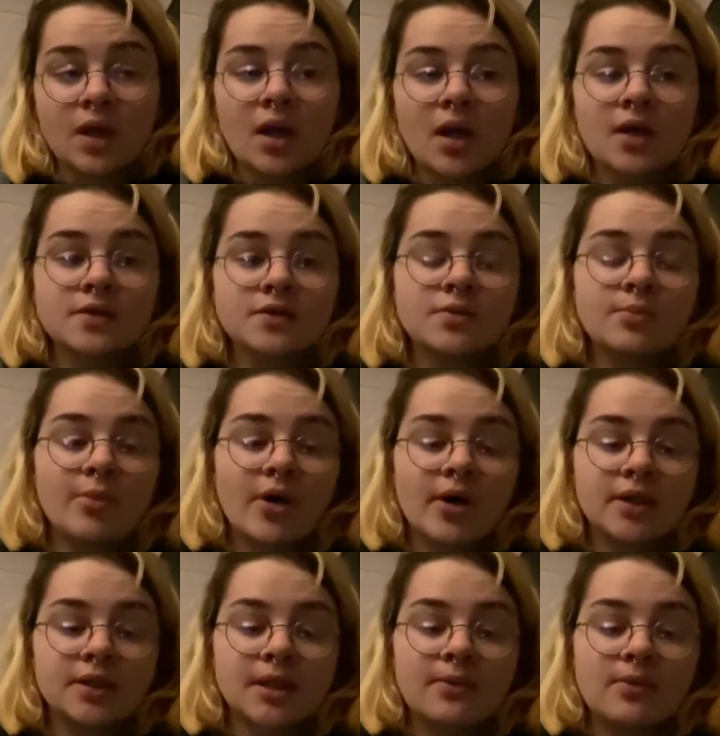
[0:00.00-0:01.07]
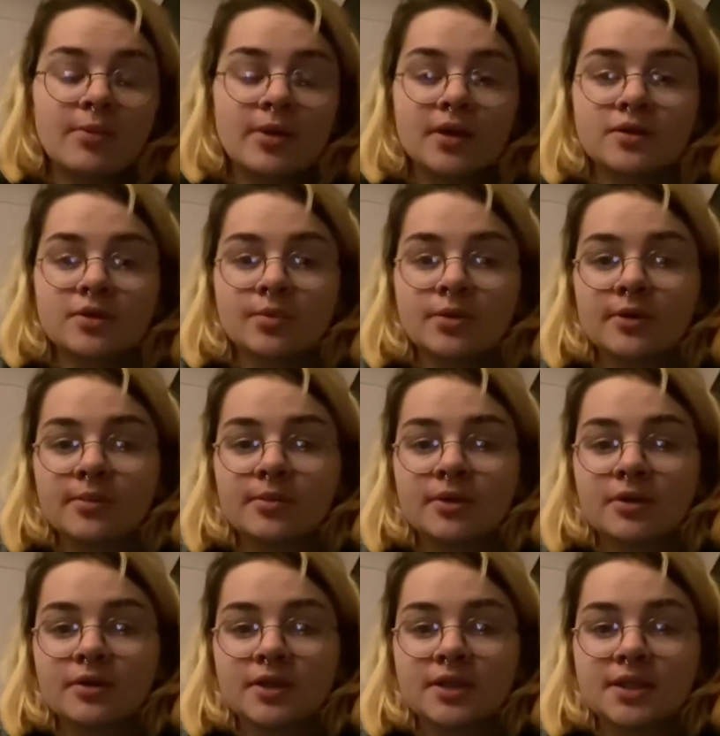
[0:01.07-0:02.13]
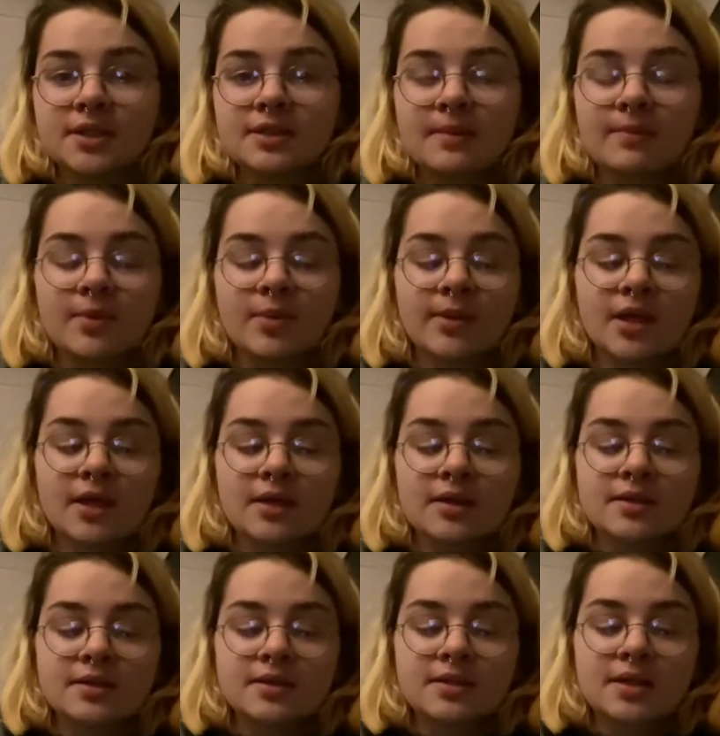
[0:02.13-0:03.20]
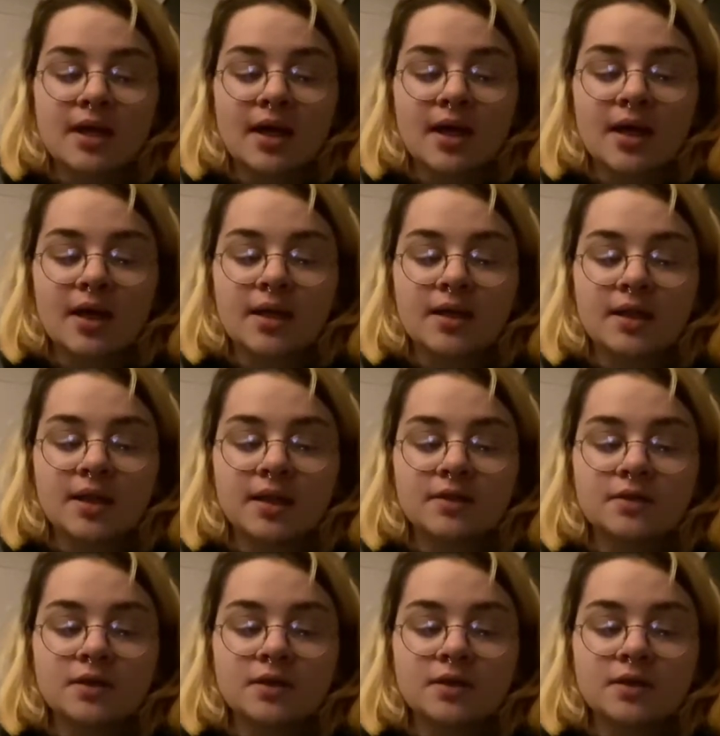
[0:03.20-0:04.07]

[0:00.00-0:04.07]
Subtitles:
at some point there will be a double upload in December because I need